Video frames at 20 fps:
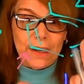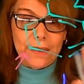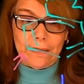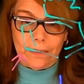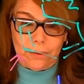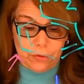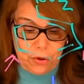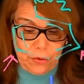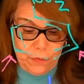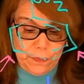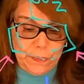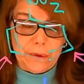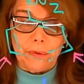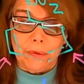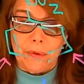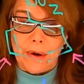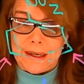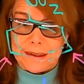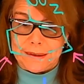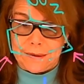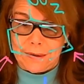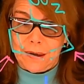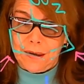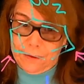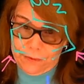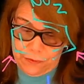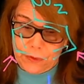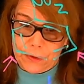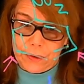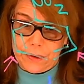the group direct
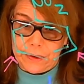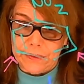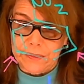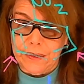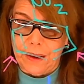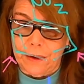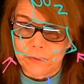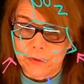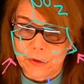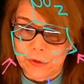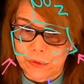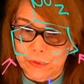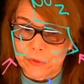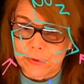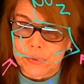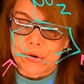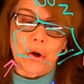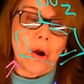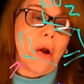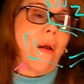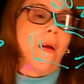for the substitution.